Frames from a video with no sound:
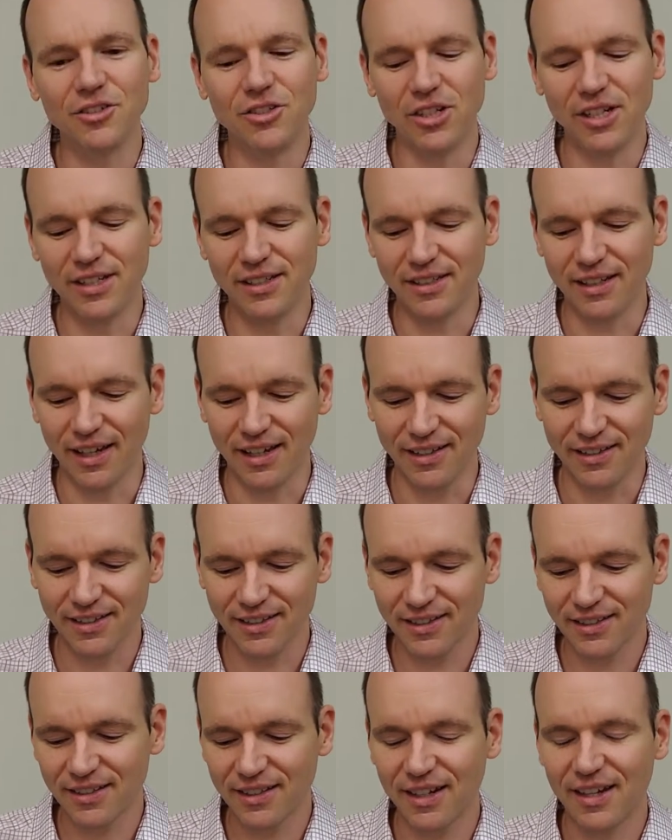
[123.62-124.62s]

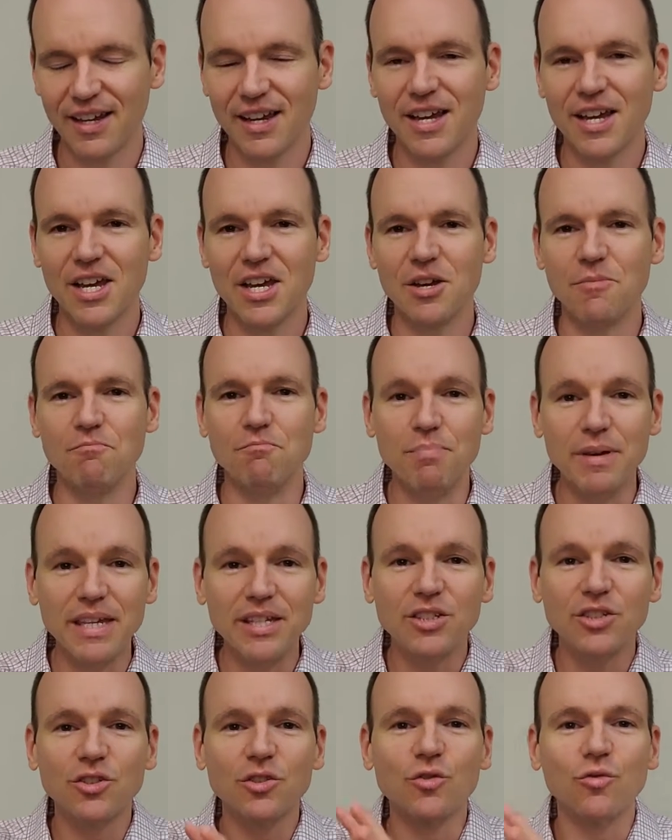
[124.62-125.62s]
Jesus." Be
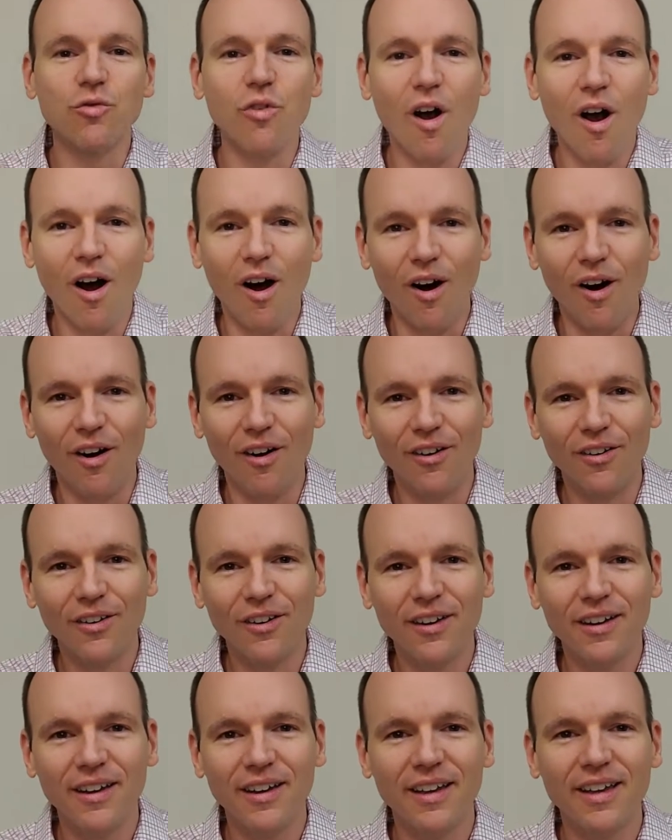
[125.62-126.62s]

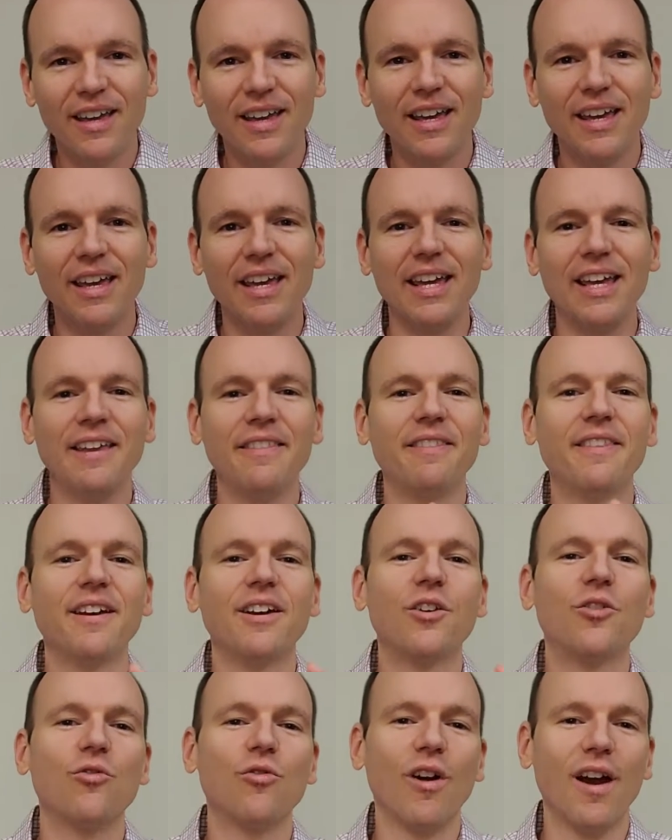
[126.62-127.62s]
strong in the
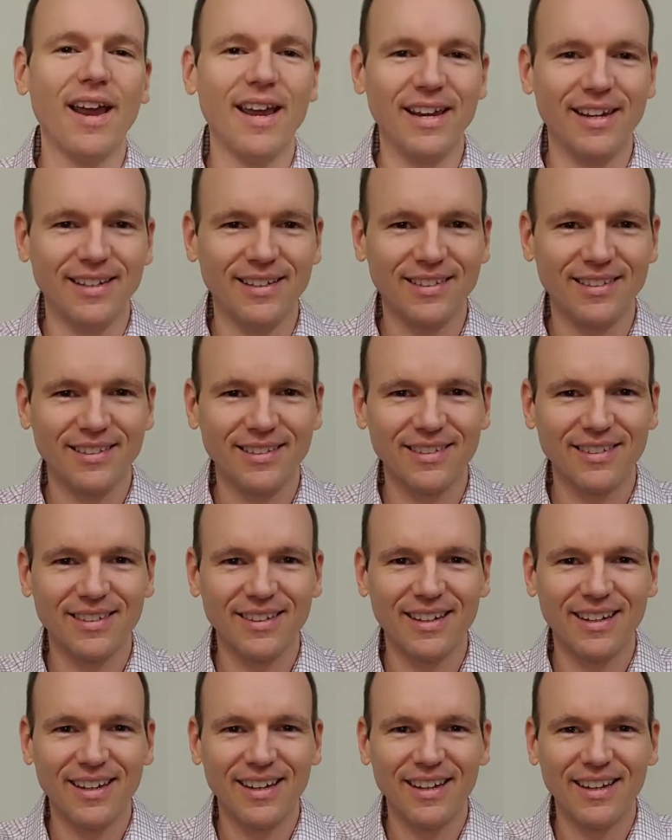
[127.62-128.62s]
grace.
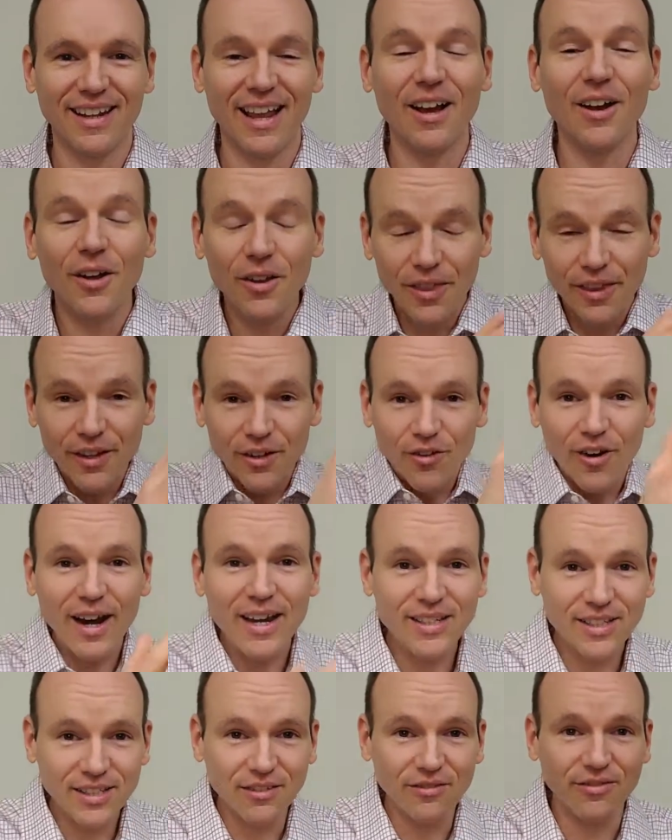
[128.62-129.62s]
Now, the
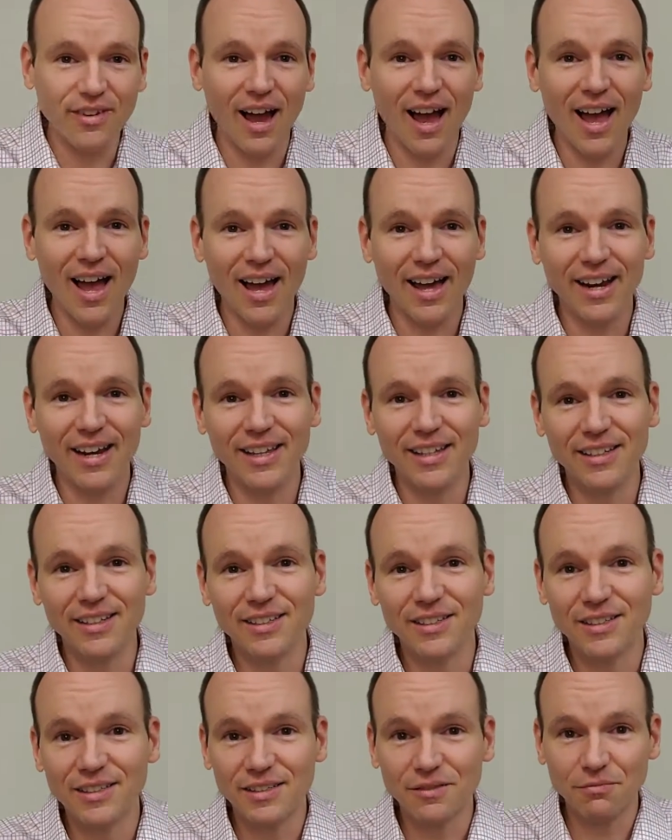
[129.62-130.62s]
grace of God
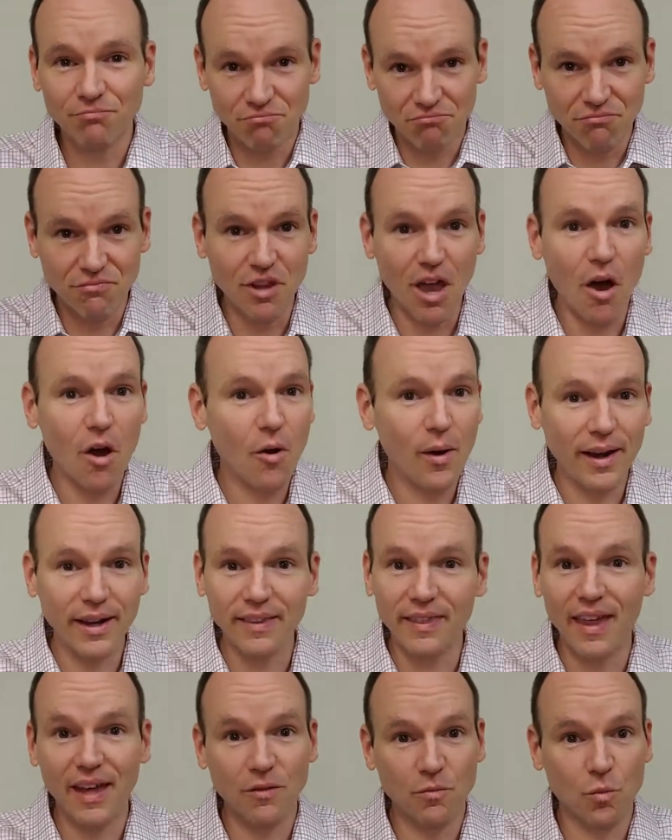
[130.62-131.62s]
is
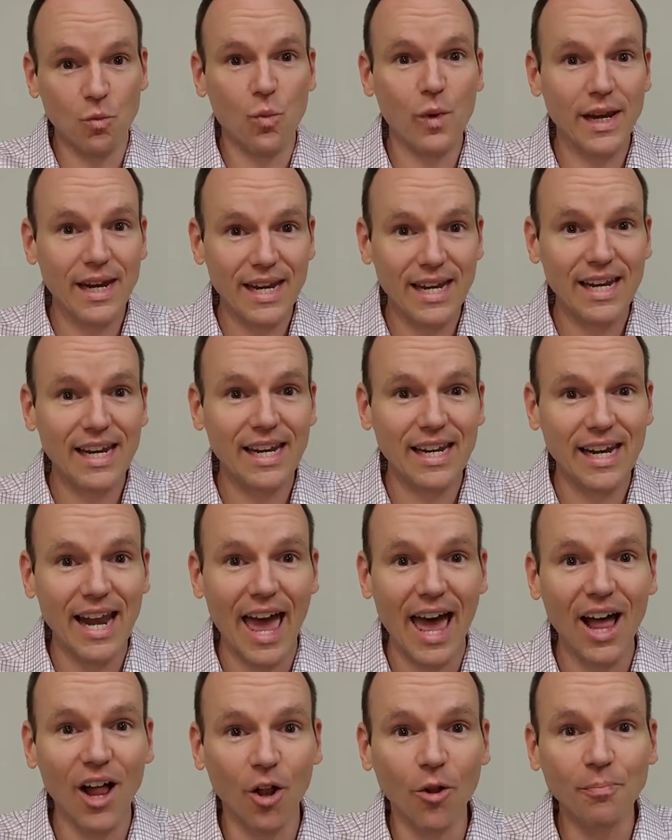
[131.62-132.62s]
knowing that we need
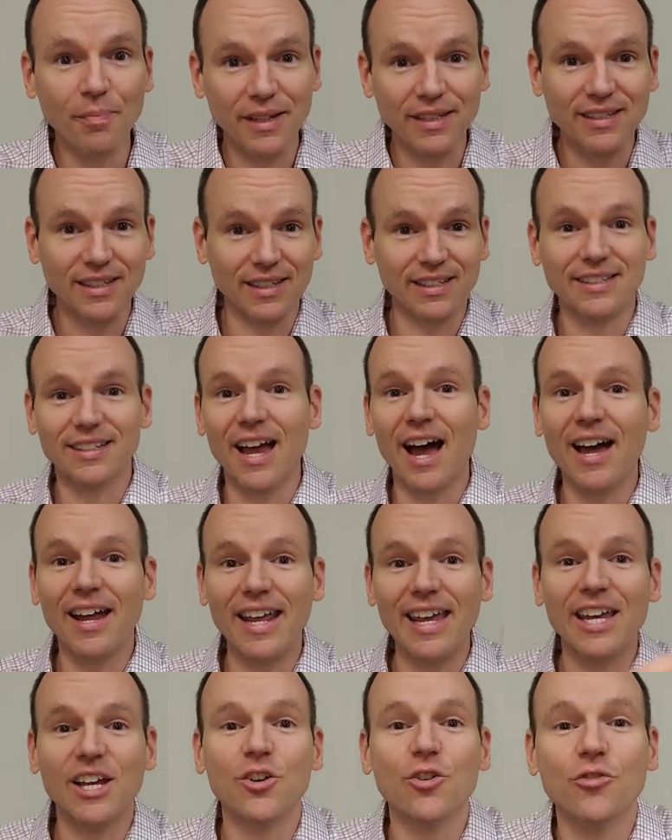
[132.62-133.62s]
help. It's God
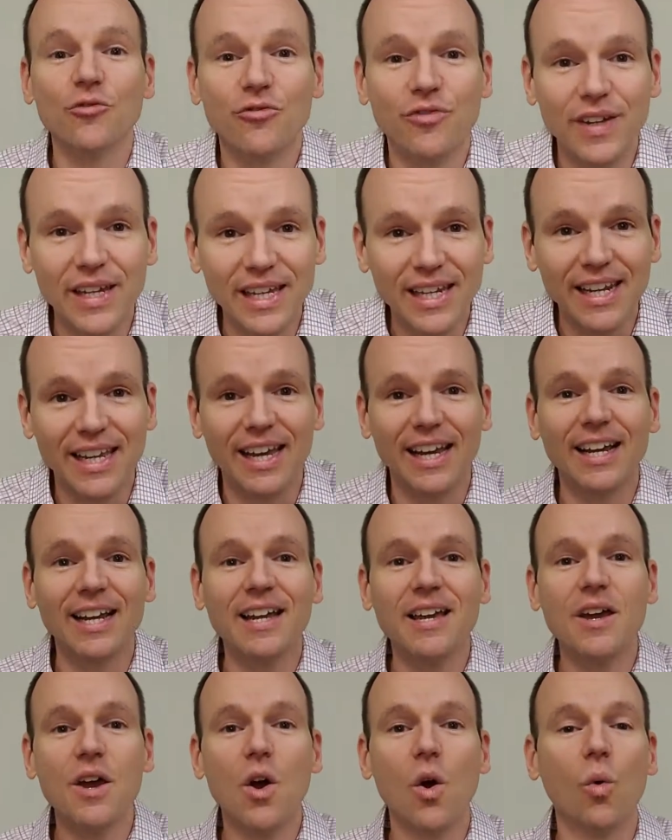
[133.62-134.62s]

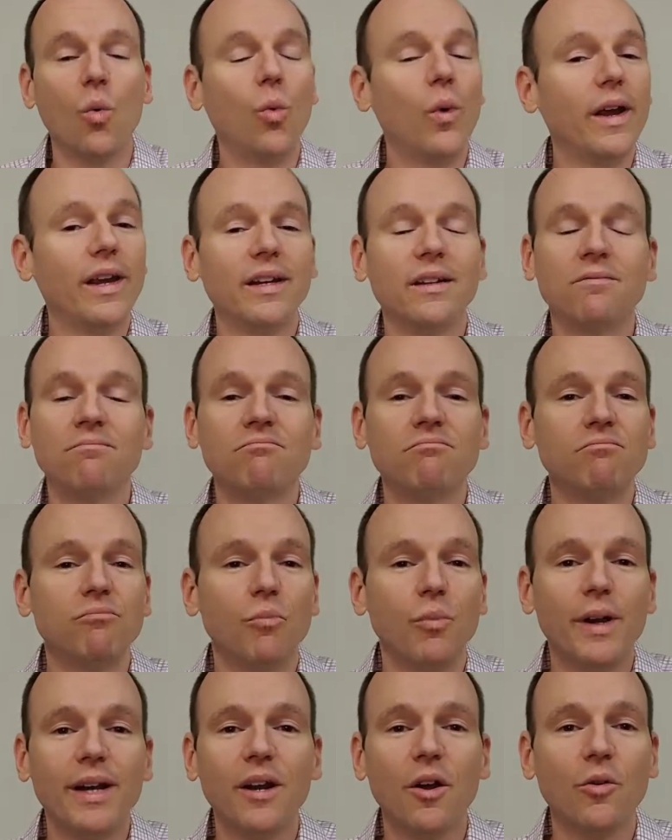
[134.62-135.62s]
intervening when
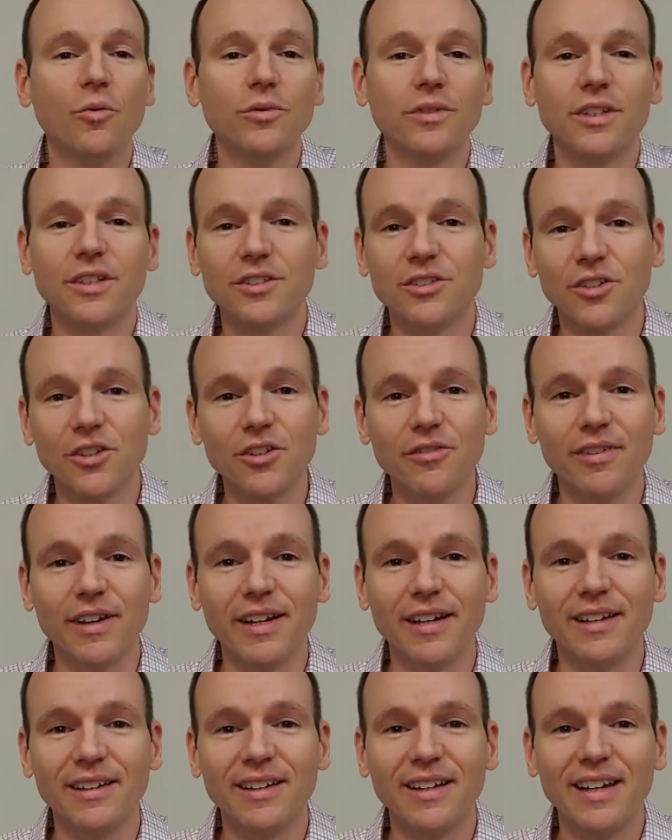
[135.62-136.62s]
we don't deserve
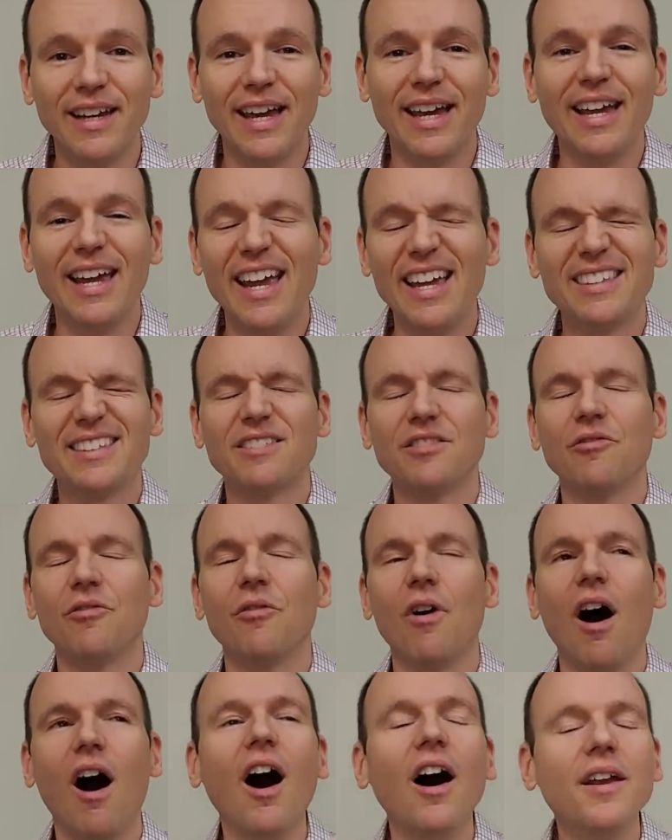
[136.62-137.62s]
it. It's
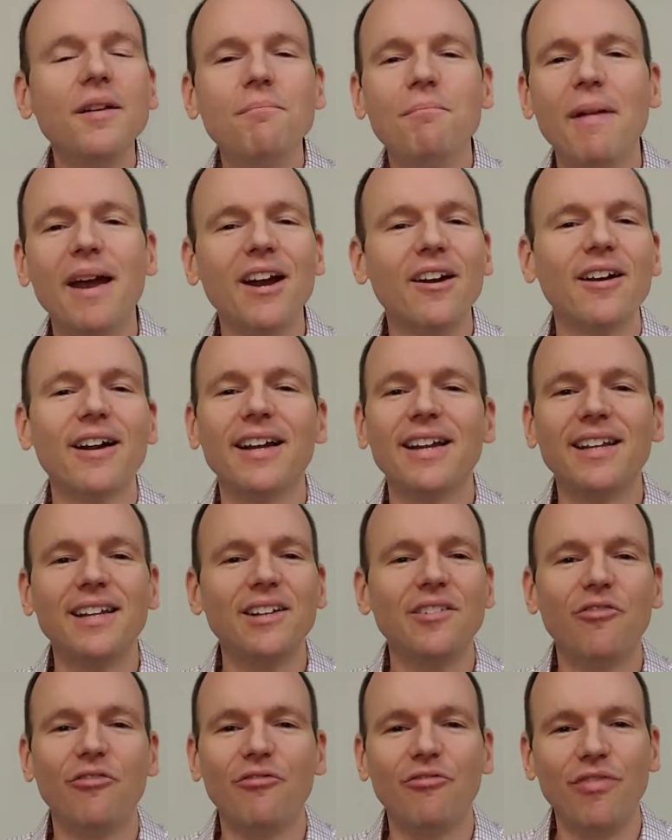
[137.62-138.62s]

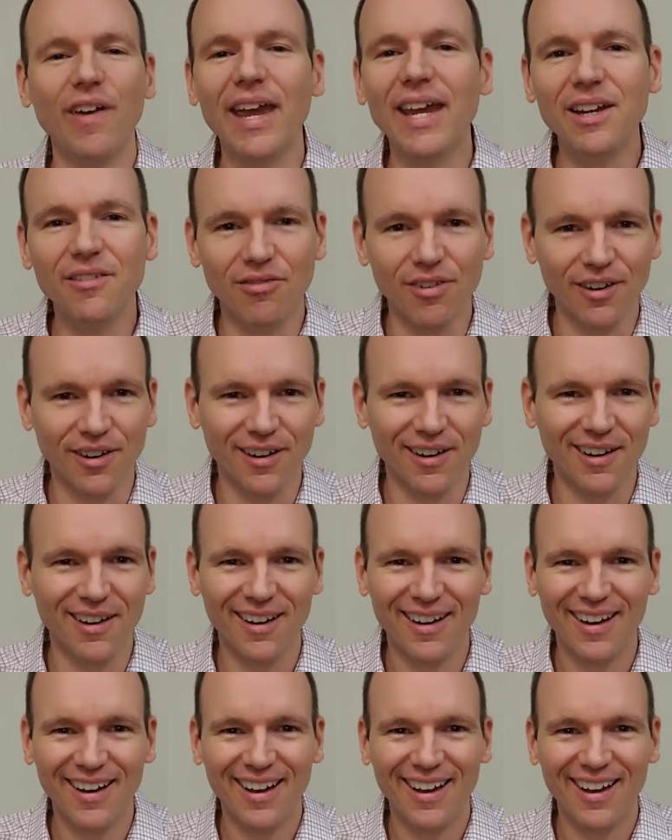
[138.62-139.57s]
unmerited favor.